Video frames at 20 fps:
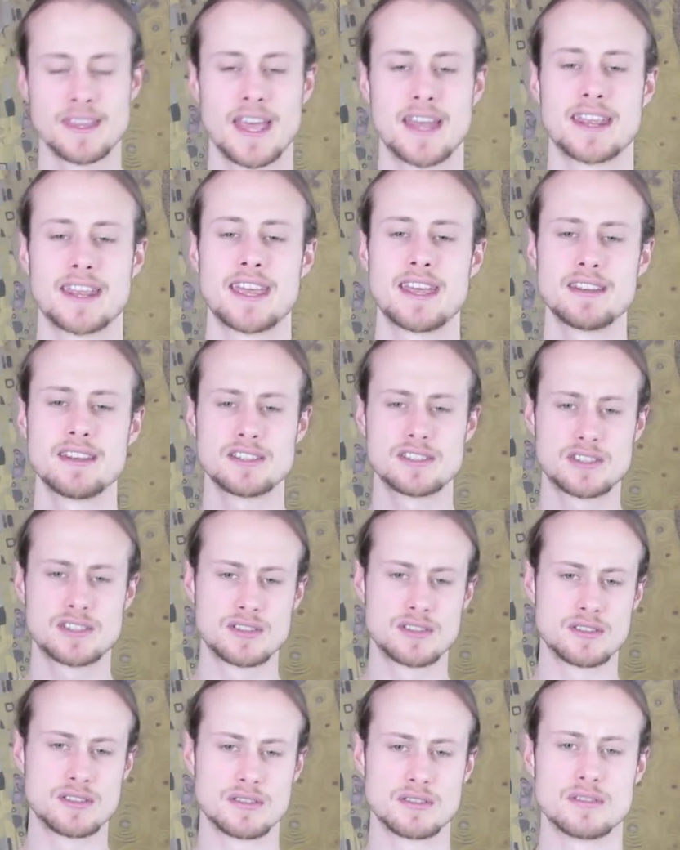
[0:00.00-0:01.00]
And again,
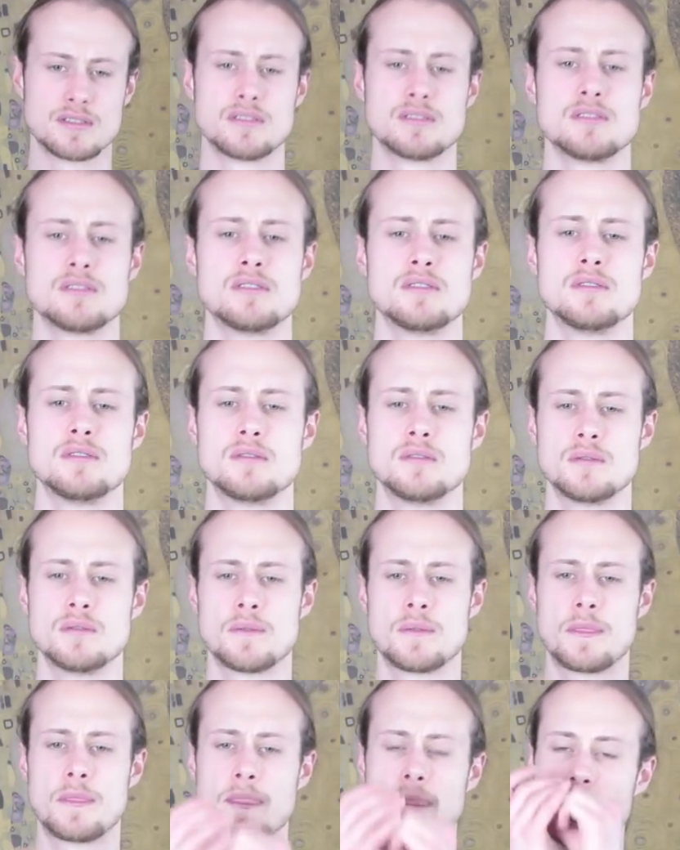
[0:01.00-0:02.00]
two,
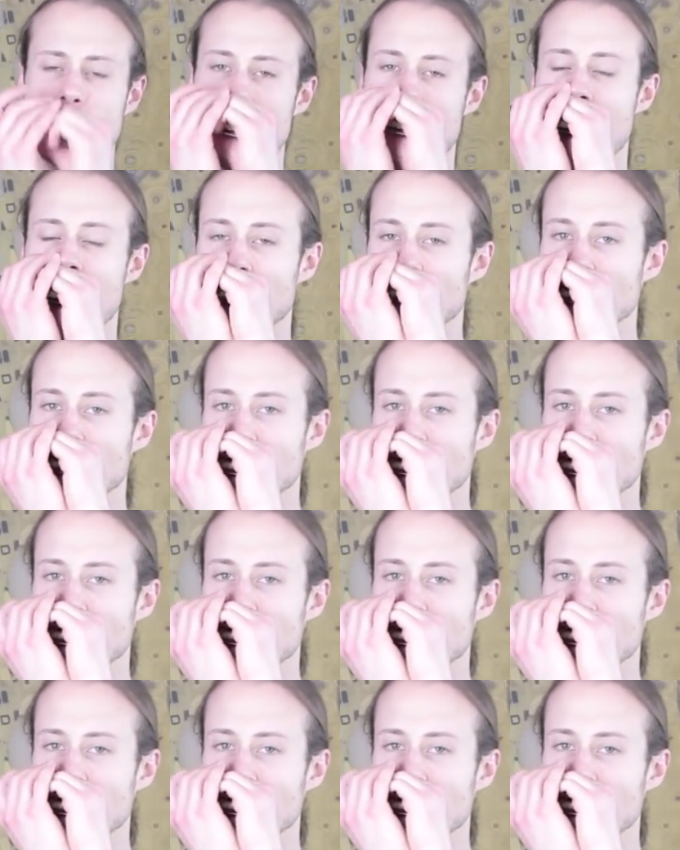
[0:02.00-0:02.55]
three.